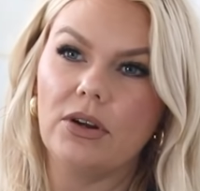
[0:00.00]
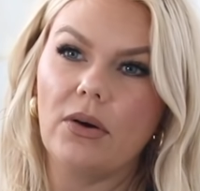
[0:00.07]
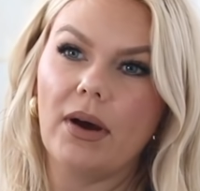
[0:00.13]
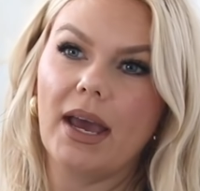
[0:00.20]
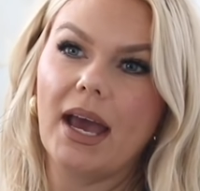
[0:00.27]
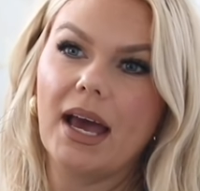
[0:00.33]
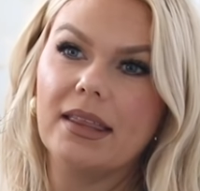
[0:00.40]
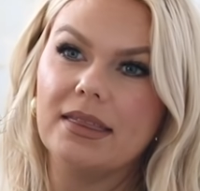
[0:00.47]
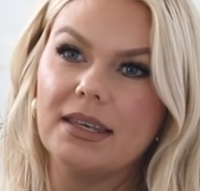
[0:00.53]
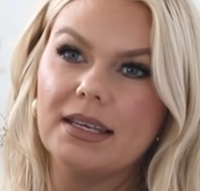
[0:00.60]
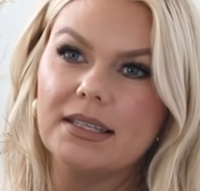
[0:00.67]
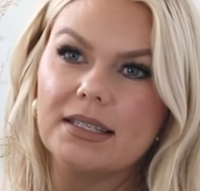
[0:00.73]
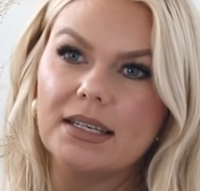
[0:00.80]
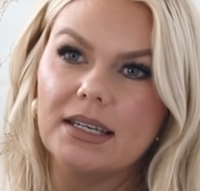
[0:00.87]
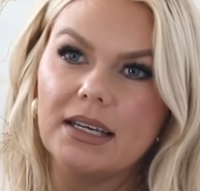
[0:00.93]
you know I had
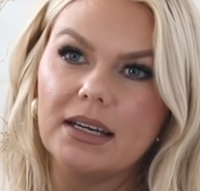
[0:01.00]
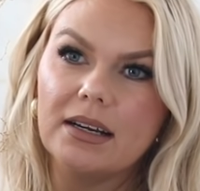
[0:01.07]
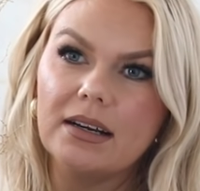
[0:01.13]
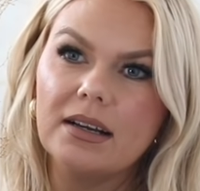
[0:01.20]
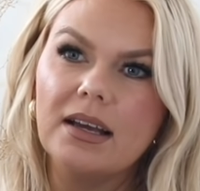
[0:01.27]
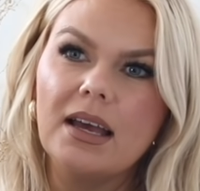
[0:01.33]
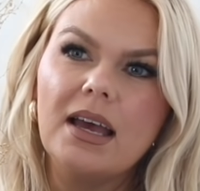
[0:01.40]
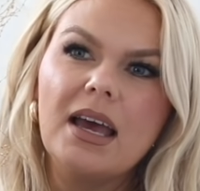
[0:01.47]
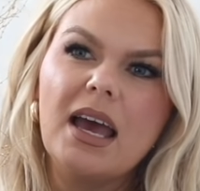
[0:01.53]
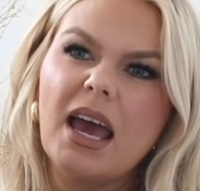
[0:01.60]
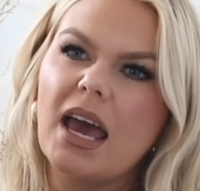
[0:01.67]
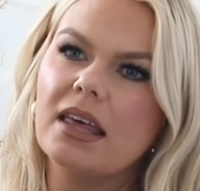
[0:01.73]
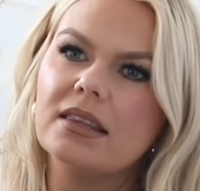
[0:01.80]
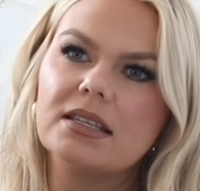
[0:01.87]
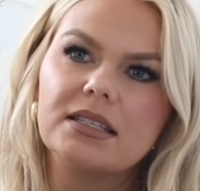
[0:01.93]
these in here
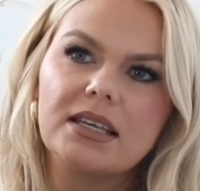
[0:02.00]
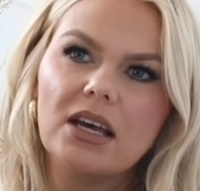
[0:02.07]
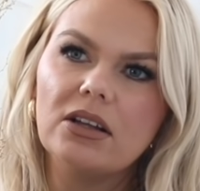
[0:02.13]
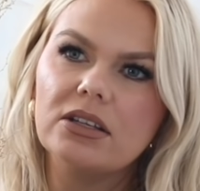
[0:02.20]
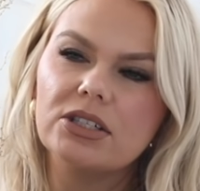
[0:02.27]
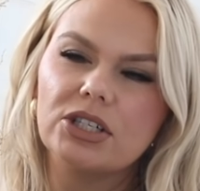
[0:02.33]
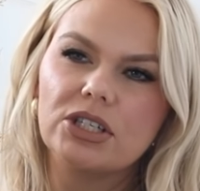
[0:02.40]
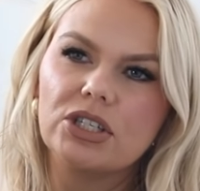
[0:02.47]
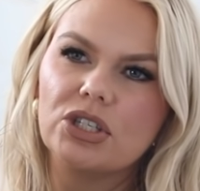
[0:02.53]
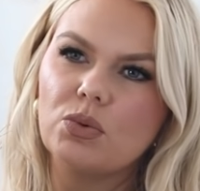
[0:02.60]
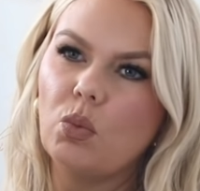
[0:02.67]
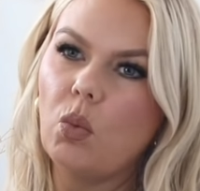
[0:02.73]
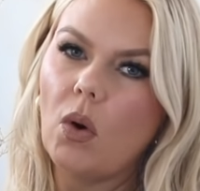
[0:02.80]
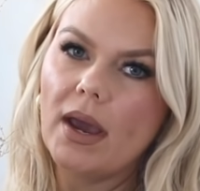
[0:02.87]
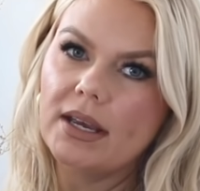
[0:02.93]
and the scale is just
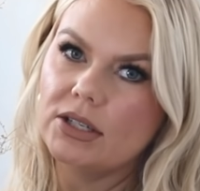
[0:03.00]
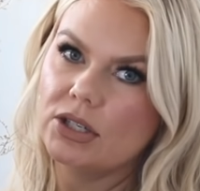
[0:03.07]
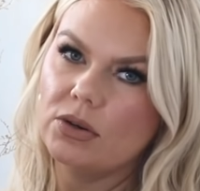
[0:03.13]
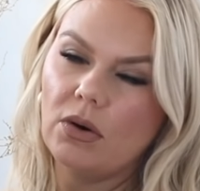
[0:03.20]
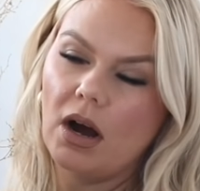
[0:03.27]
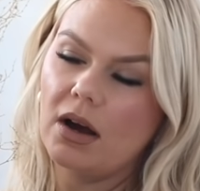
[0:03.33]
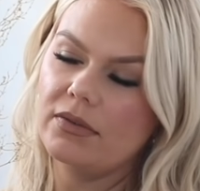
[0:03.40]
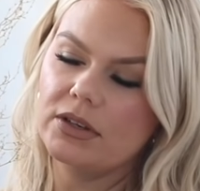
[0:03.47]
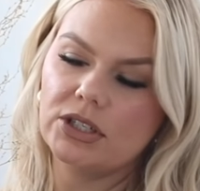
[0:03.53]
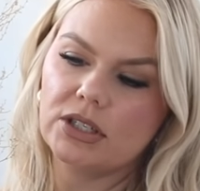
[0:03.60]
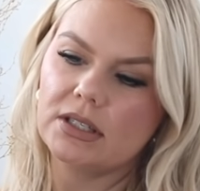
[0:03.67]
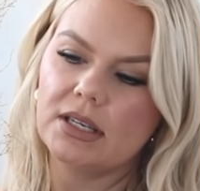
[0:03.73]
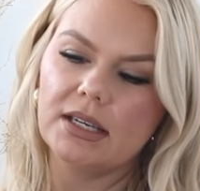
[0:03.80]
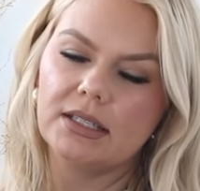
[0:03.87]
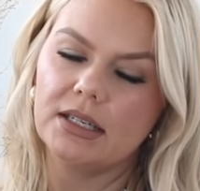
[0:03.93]
way too off. It
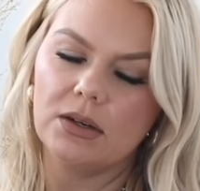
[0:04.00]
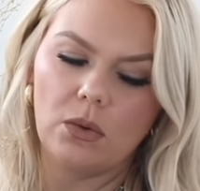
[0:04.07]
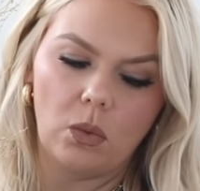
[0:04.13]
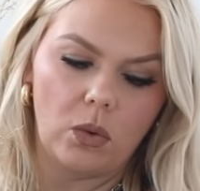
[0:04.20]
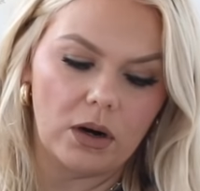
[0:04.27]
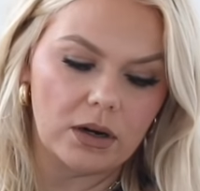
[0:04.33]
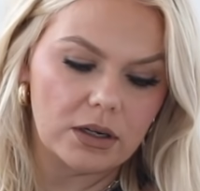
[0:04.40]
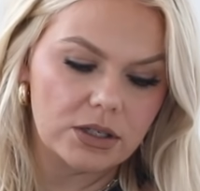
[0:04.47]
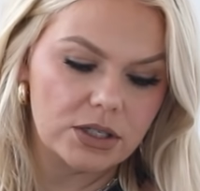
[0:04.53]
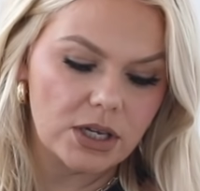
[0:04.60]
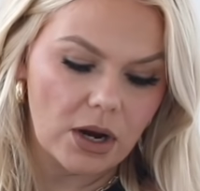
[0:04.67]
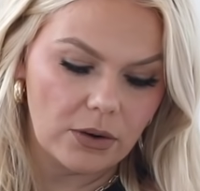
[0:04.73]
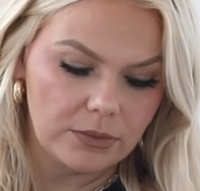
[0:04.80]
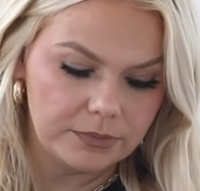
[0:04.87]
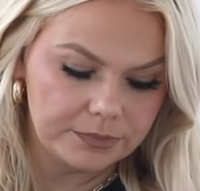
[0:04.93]
just, it didn't work.
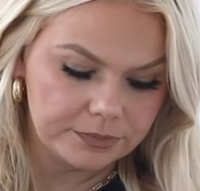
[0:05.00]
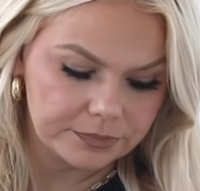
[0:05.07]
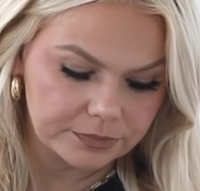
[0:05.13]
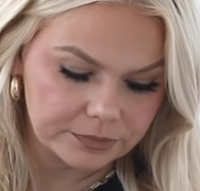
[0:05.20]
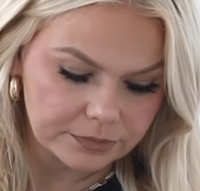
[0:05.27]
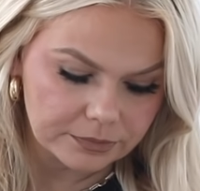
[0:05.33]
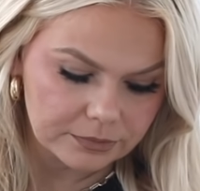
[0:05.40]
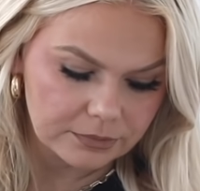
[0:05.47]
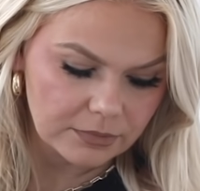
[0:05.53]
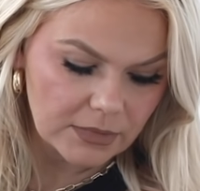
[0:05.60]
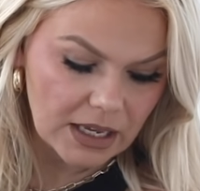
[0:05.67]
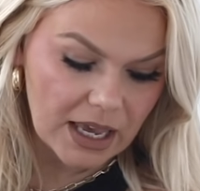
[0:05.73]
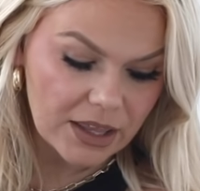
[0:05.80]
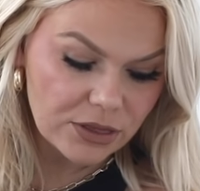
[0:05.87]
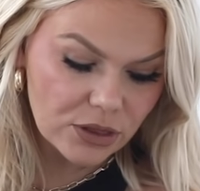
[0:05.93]
So,
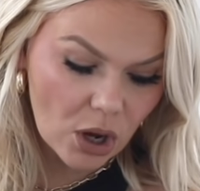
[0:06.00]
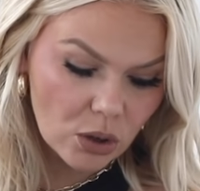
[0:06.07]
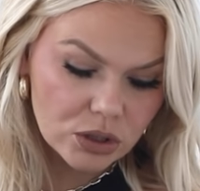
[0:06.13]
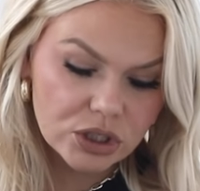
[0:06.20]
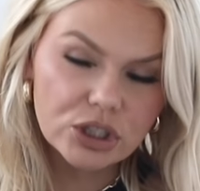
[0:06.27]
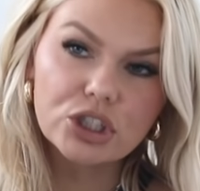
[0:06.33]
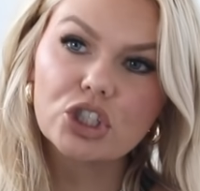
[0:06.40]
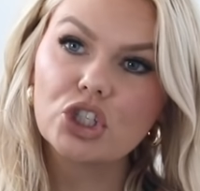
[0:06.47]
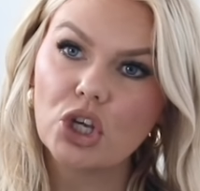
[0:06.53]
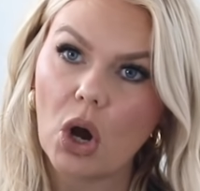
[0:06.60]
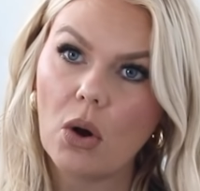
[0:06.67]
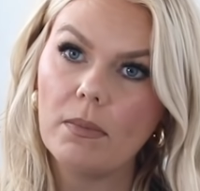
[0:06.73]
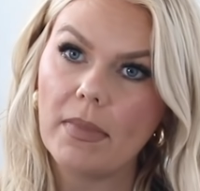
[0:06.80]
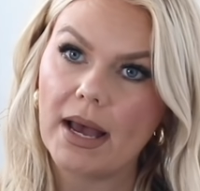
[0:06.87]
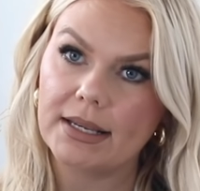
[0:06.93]
and those are
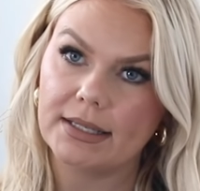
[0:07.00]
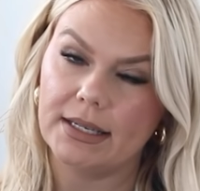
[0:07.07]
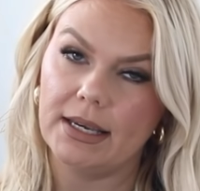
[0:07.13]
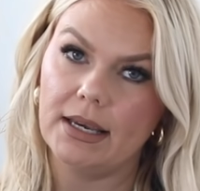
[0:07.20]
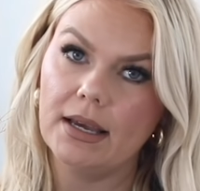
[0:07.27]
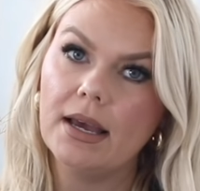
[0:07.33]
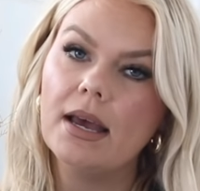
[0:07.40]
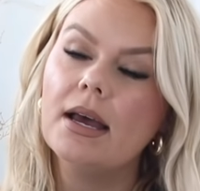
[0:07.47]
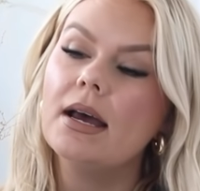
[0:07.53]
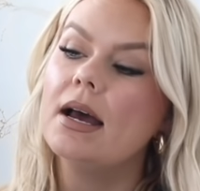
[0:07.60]
so messy.